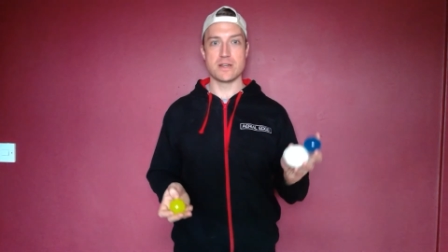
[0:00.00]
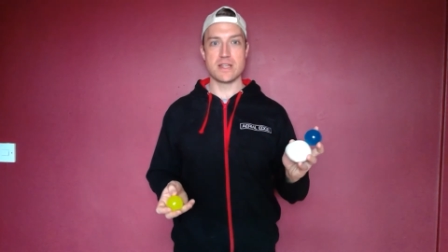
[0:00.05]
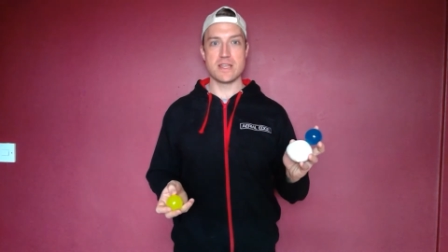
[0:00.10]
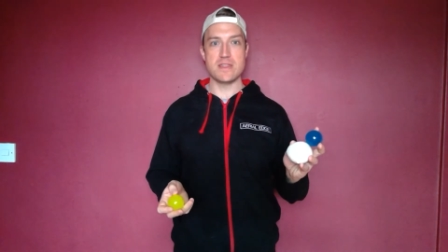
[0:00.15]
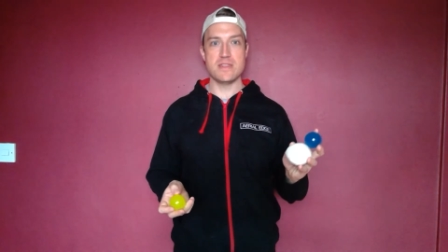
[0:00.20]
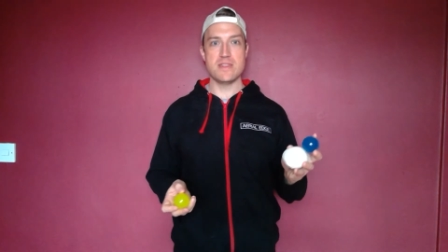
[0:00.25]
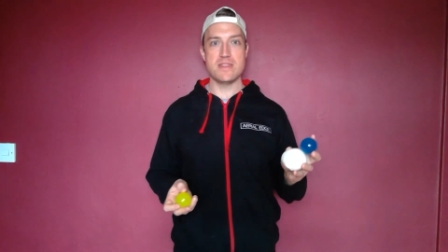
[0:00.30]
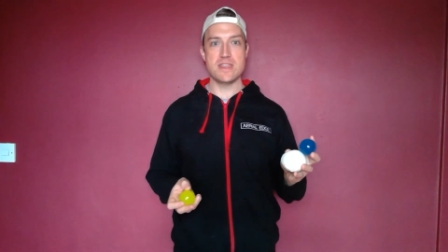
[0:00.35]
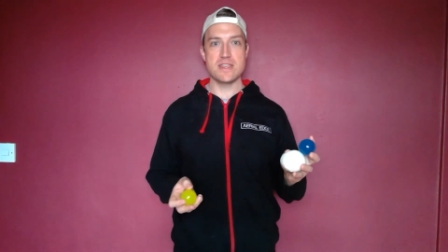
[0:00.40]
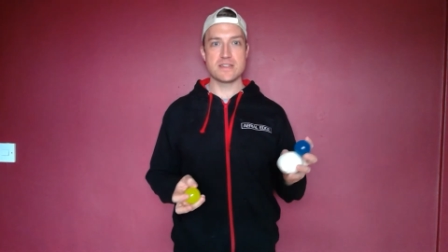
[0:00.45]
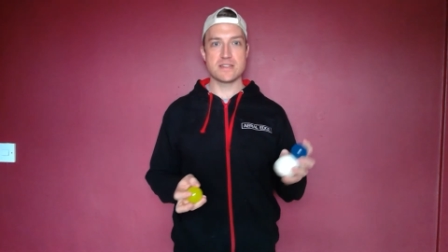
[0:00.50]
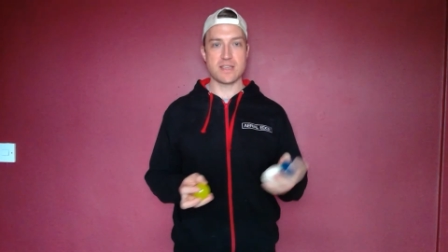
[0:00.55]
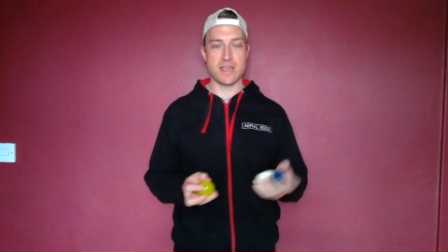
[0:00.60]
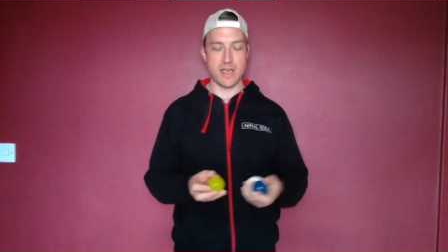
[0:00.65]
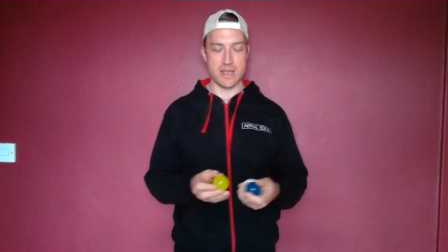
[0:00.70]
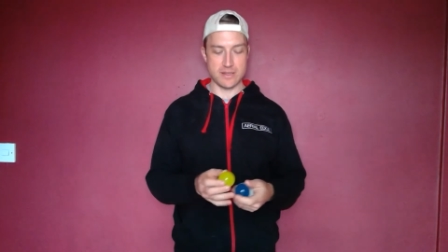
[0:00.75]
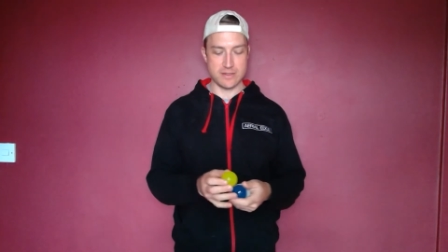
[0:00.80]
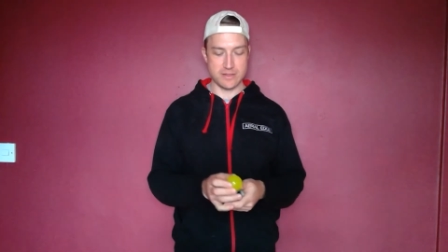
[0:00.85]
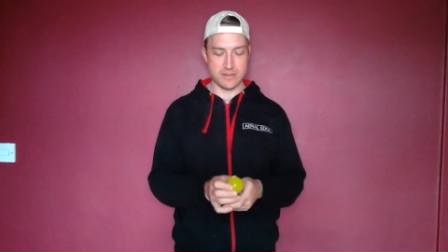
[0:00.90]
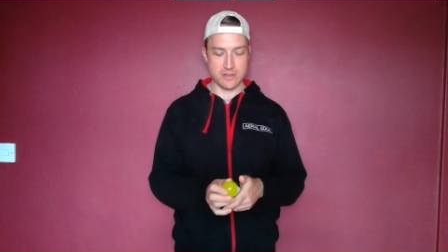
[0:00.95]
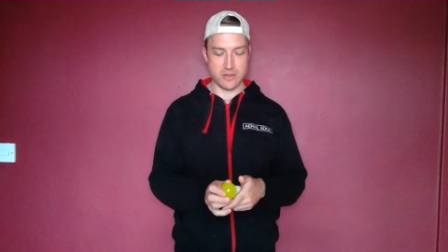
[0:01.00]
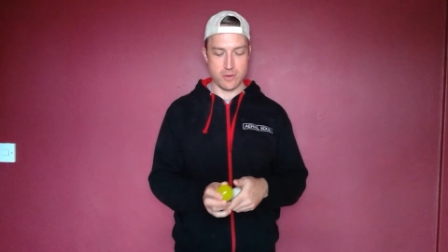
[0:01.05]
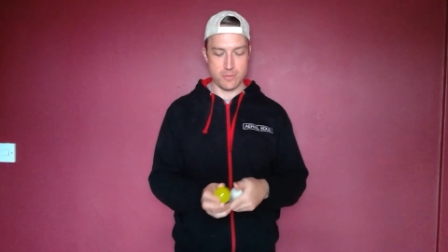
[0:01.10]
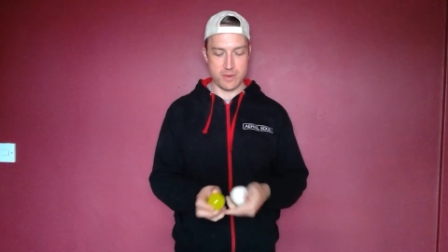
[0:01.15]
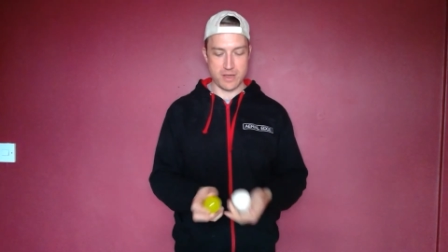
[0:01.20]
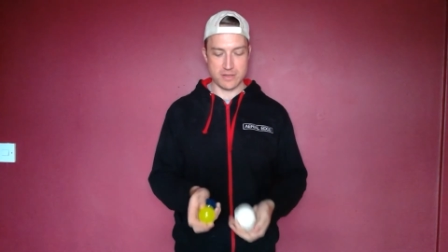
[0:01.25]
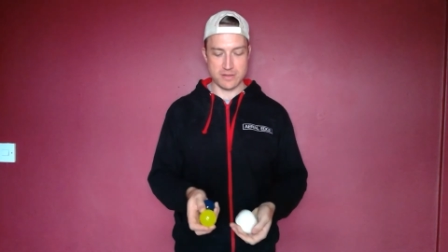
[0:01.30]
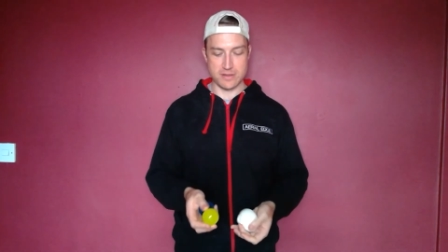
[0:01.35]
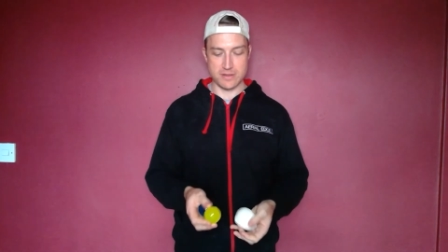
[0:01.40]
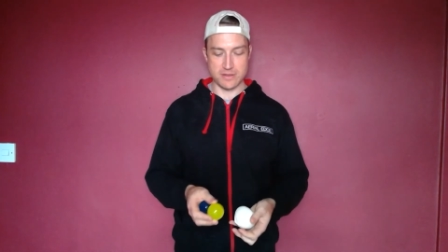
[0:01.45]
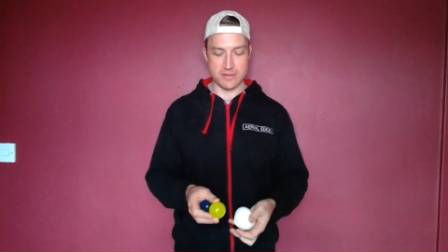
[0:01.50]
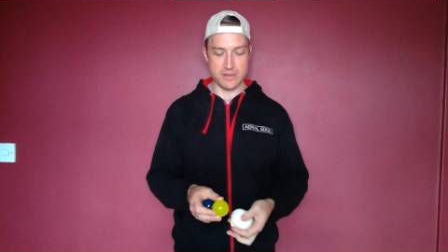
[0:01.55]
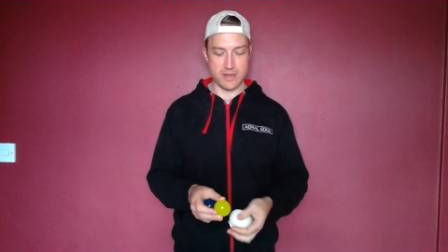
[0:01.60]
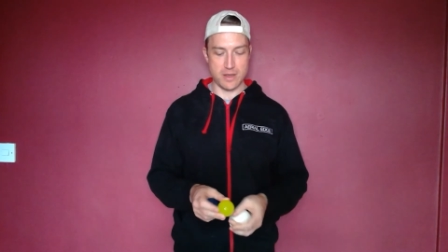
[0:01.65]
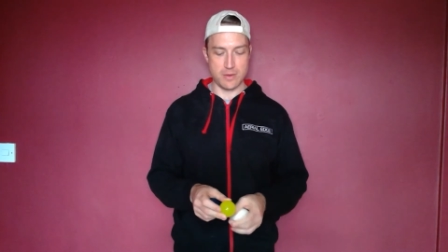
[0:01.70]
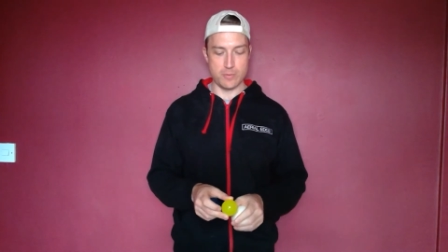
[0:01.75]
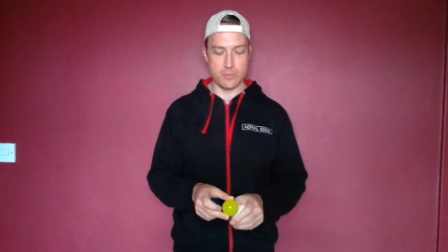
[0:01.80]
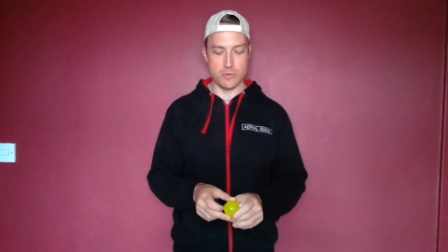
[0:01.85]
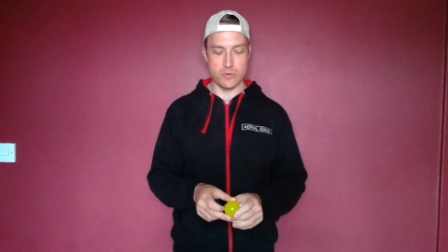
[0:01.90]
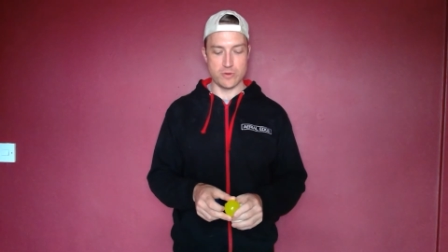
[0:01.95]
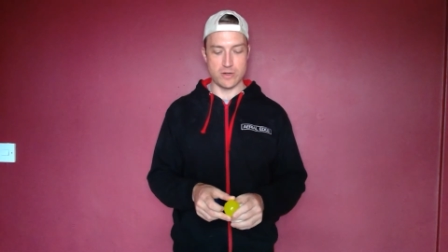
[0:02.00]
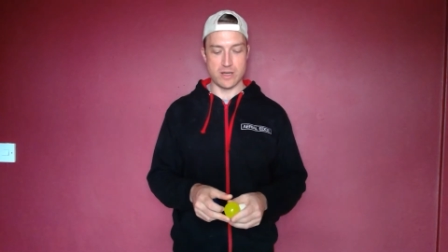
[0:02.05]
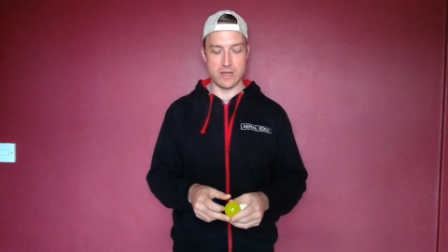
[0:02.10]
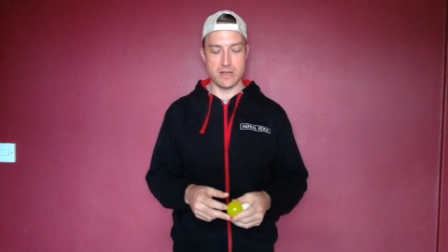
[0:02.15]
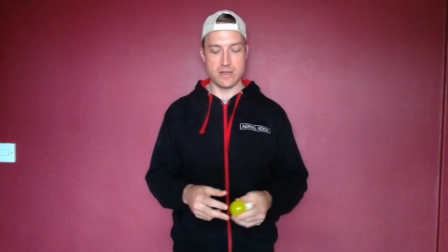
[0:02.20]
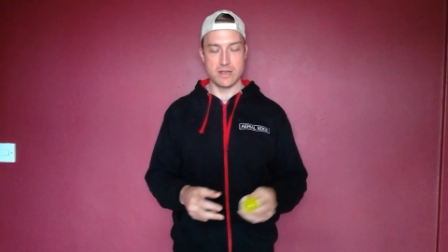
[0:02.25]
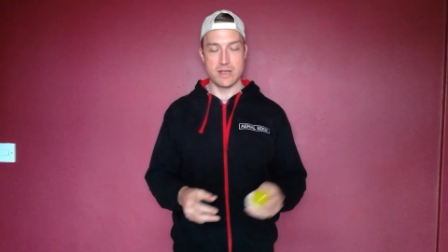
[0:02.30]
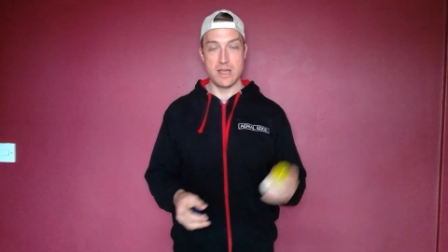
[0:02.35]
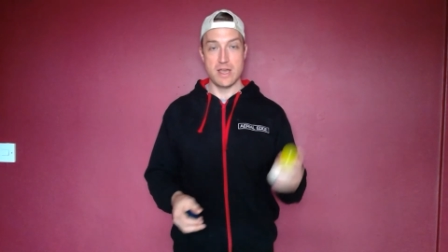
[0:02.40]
In this case, let's go back to the same order.